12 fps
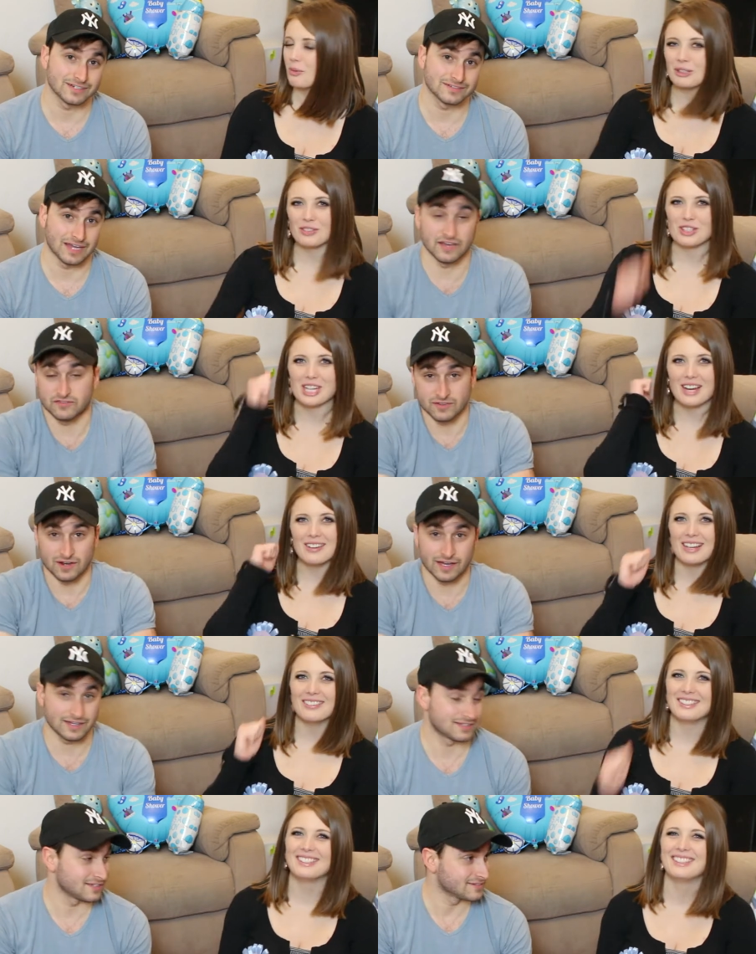Speaker 1: And we'll give you a shout
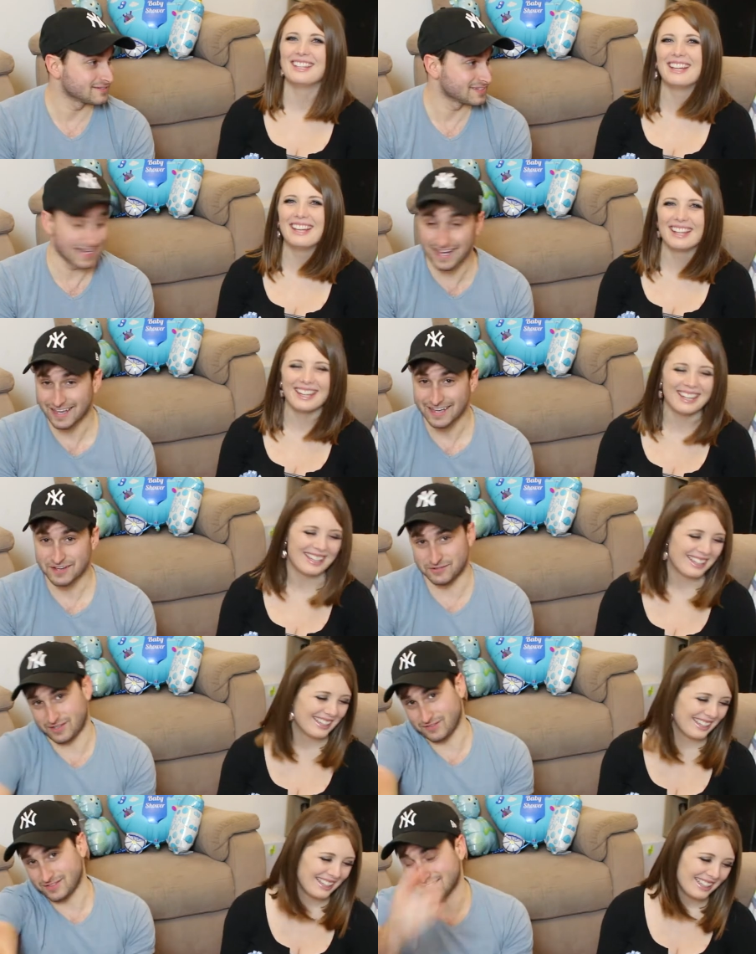out. If you liked it. Yeah, we'll
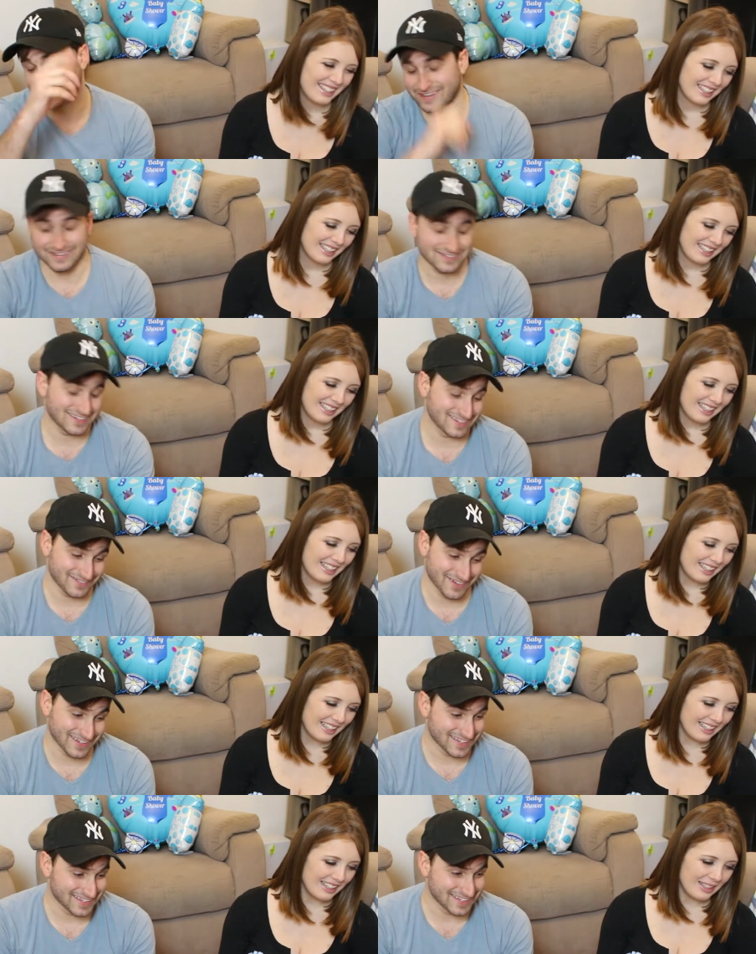give you a shout out
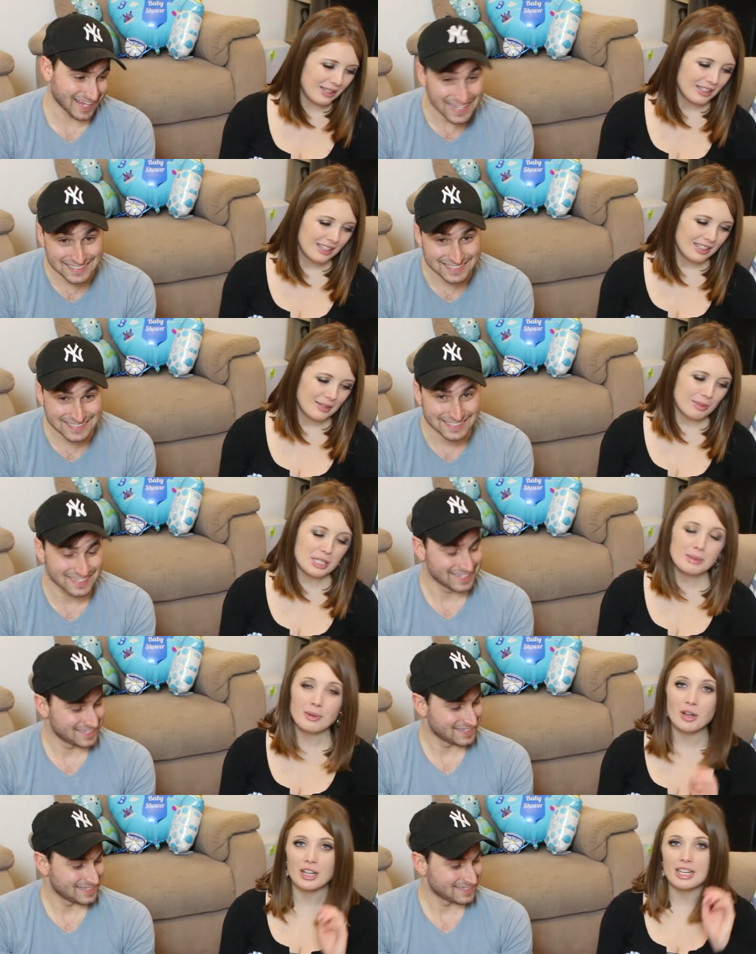anyway. Yes! But to
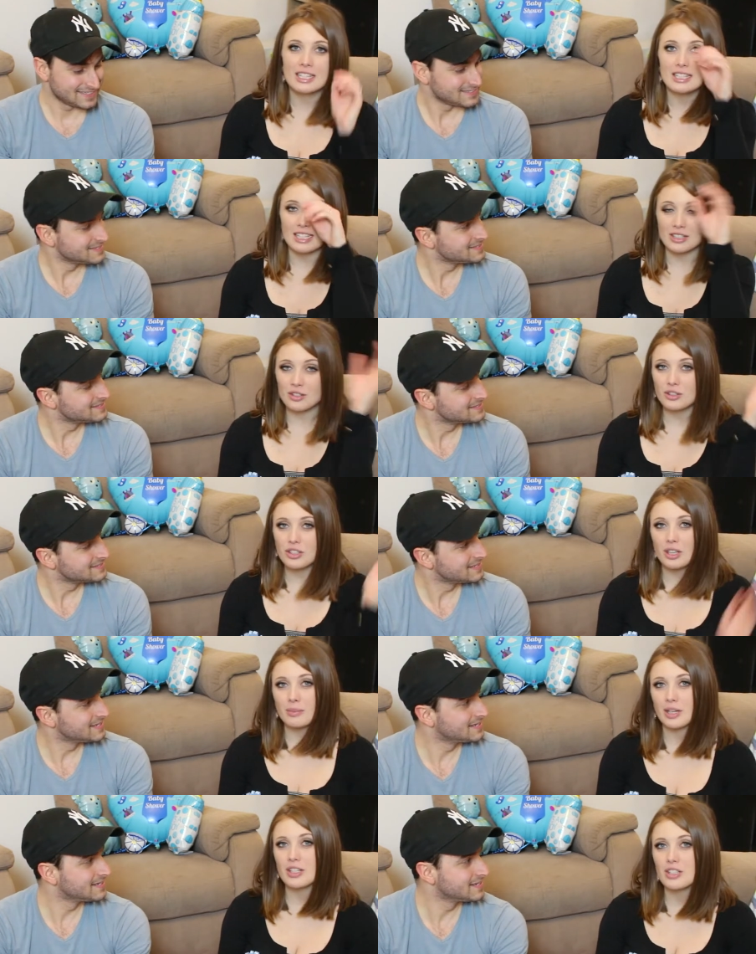be honest, there's not
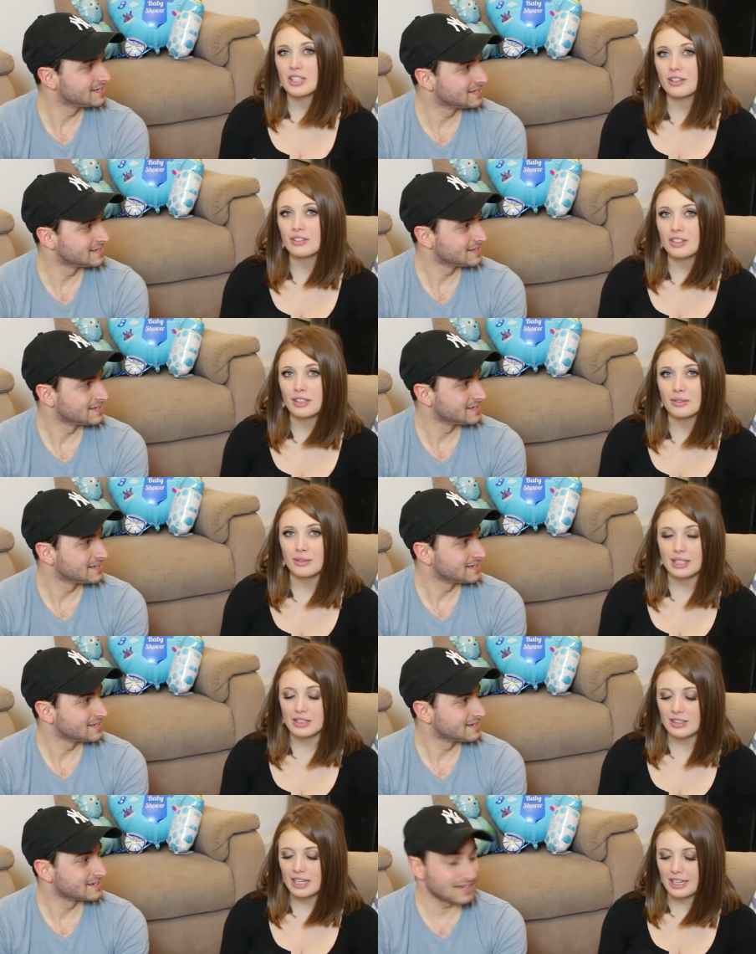too much stuff that we
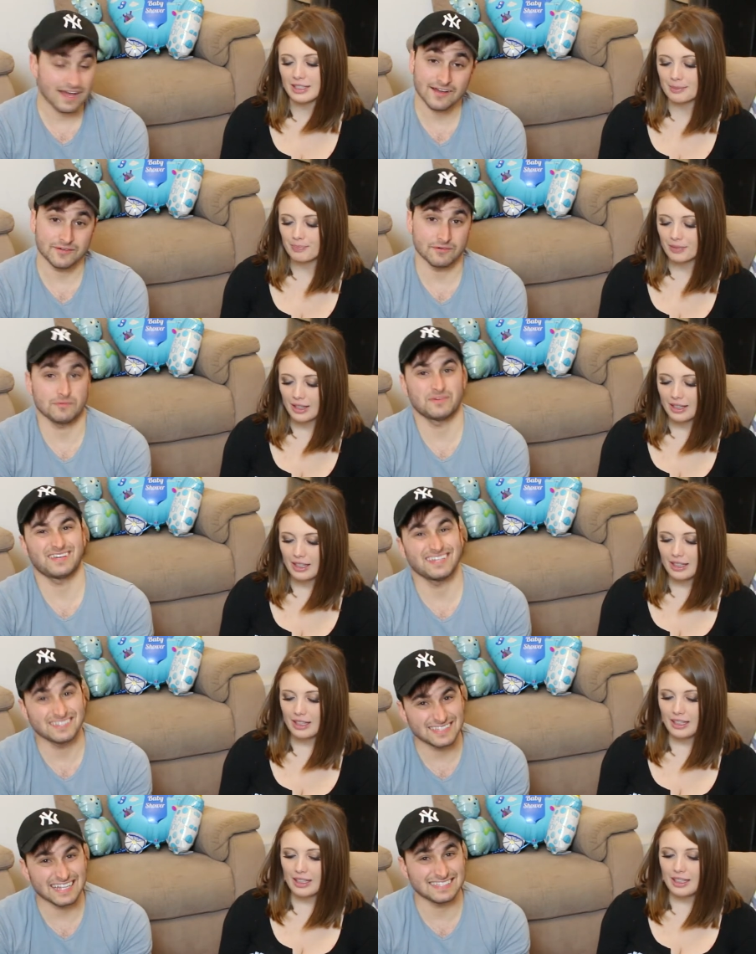do need.
Speaker 2: No,
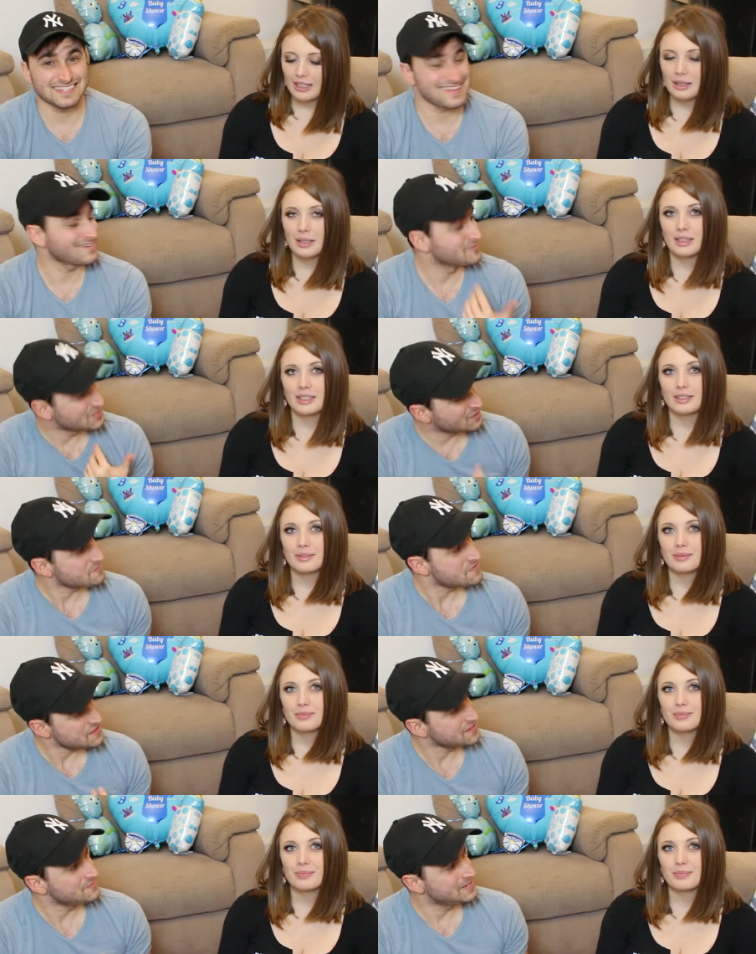because that's the thing, we don't
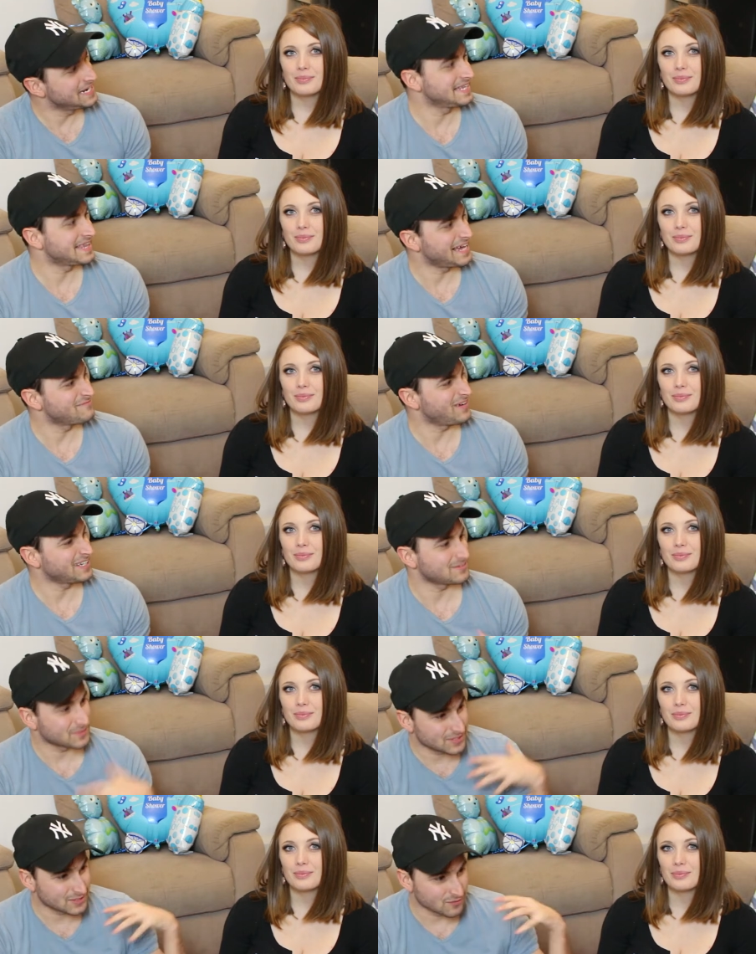think we need that much
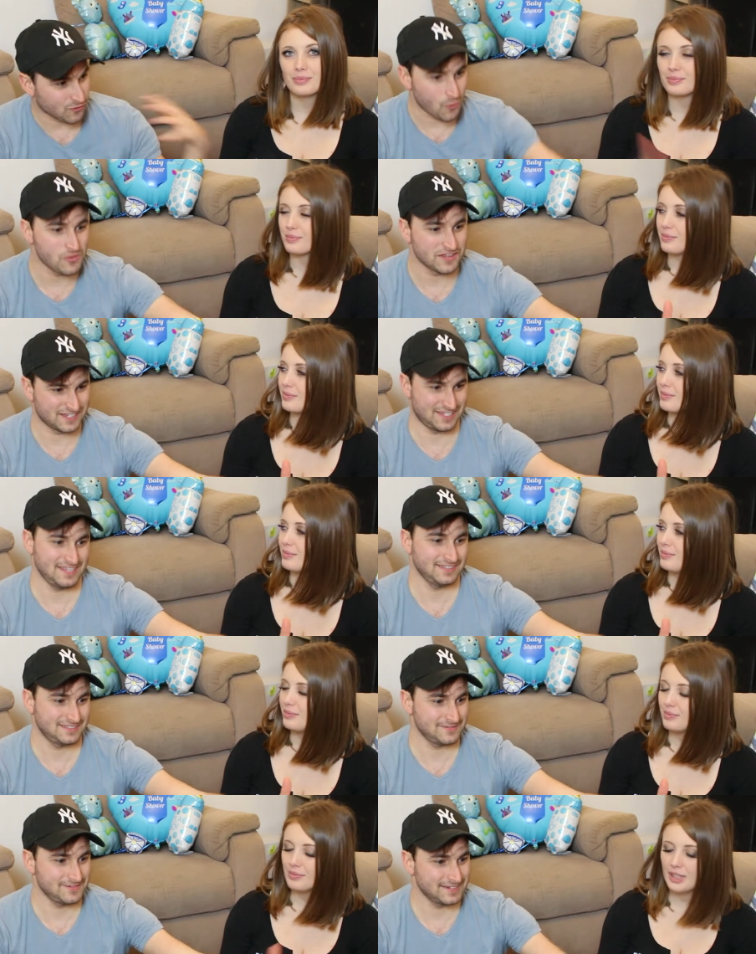because of all these
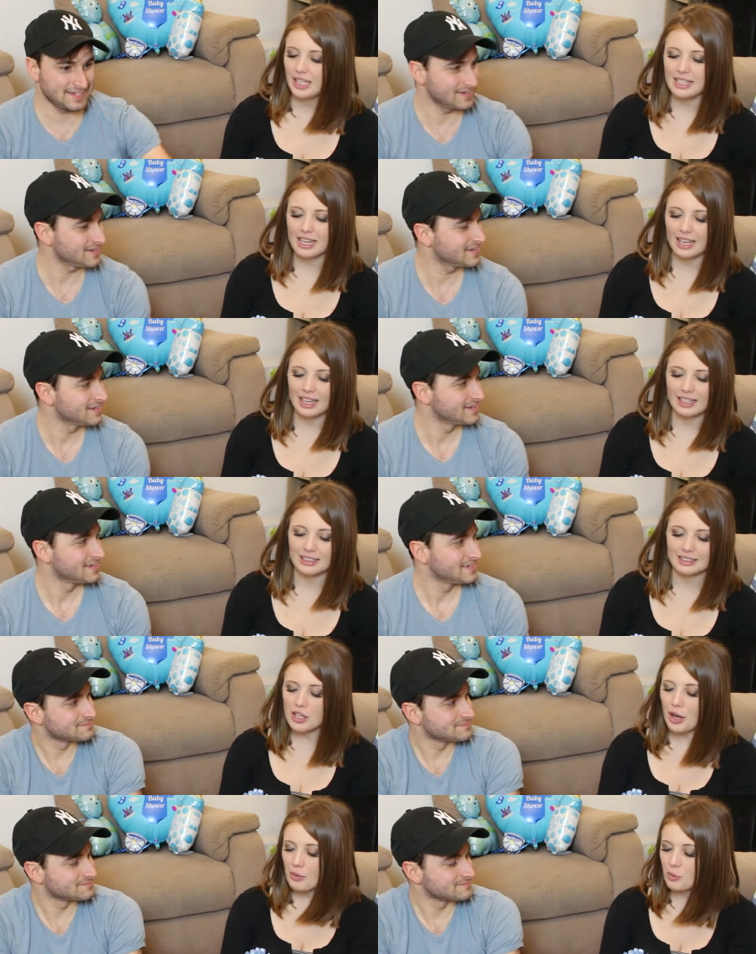things that we
Speaker 1: got. Yeah.
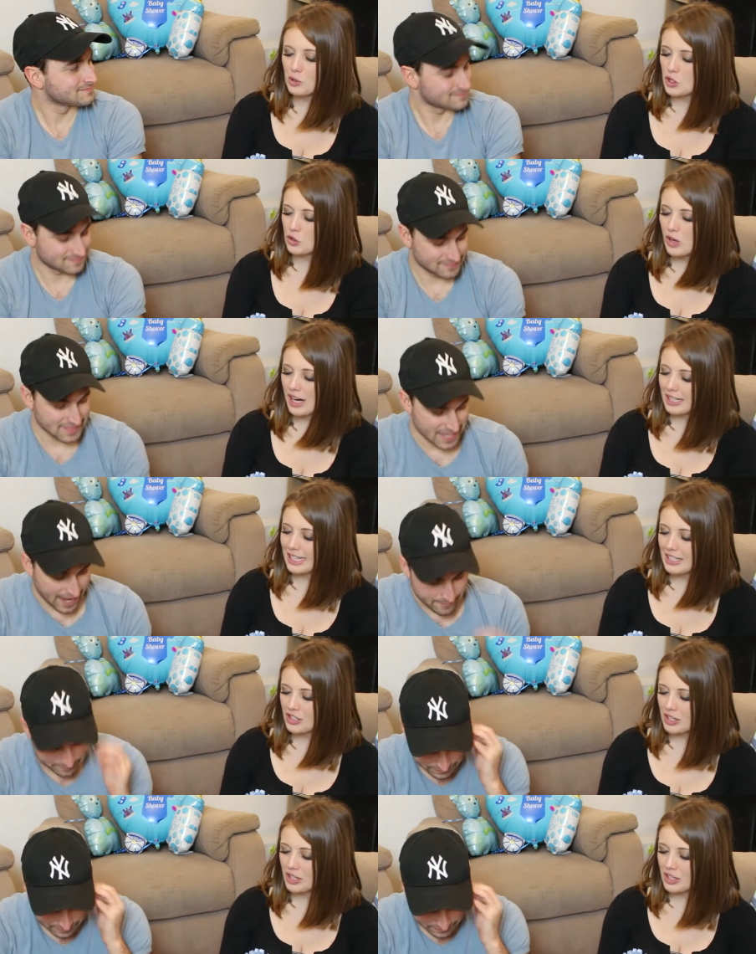So, we'll just crack
Speaker 2: in,